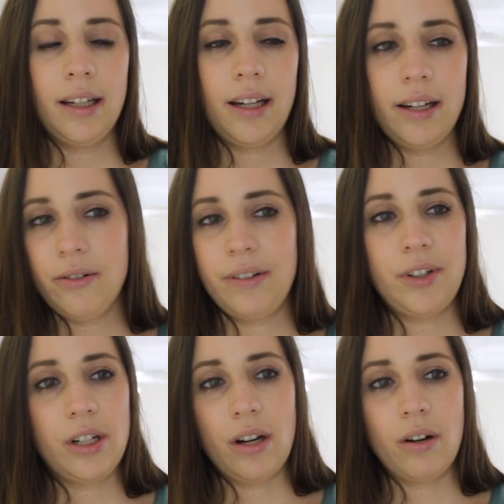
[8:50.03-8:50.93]
I don't
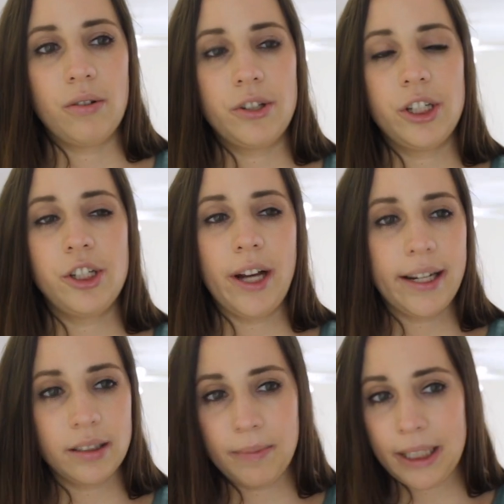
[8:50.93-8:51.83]
even know, she
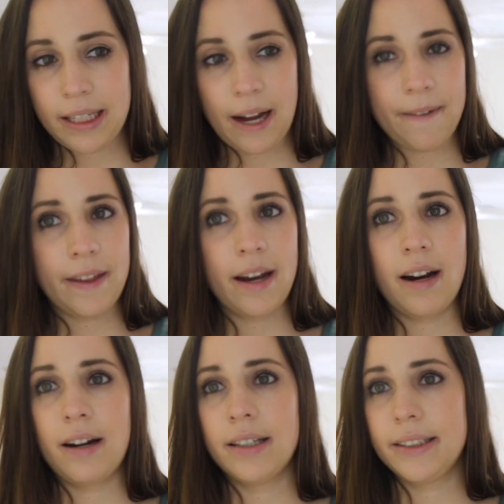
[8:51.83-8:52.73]
checked me down
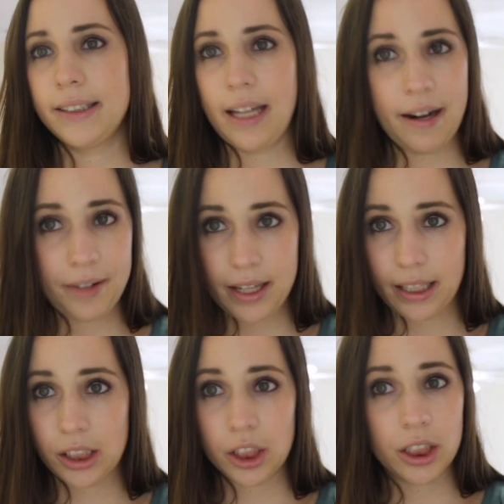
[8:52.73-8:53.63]
there, said
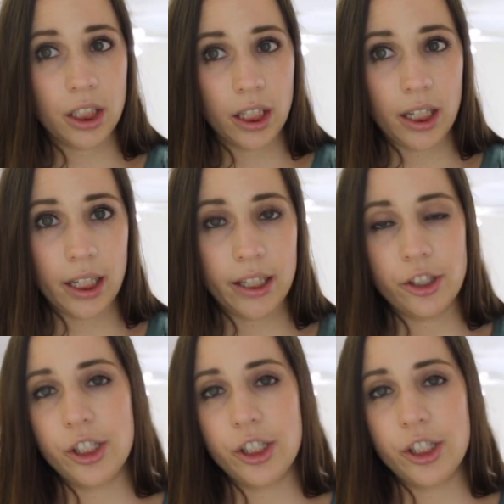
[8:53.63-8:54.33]
everything looks good.